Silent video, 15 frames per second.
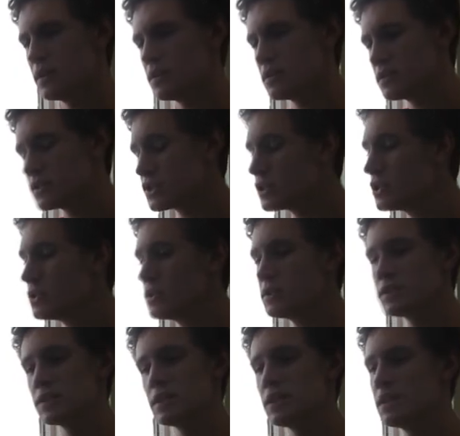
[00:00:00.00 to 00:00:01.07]
Getting
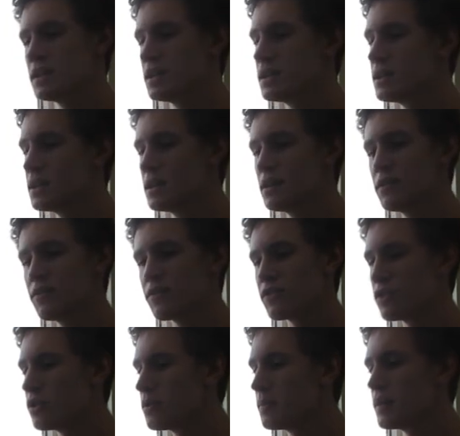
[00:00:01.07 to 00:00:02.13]
too deep
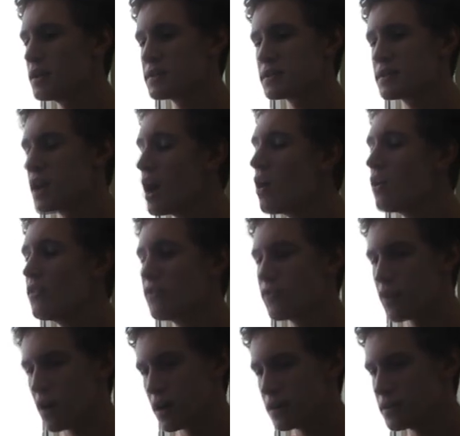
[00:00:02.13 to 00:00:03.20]
for myself
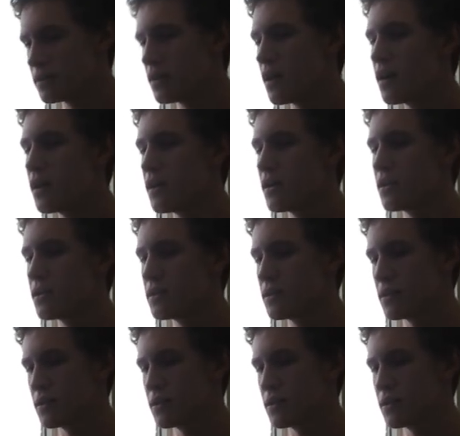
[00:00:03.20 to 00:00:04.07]
right now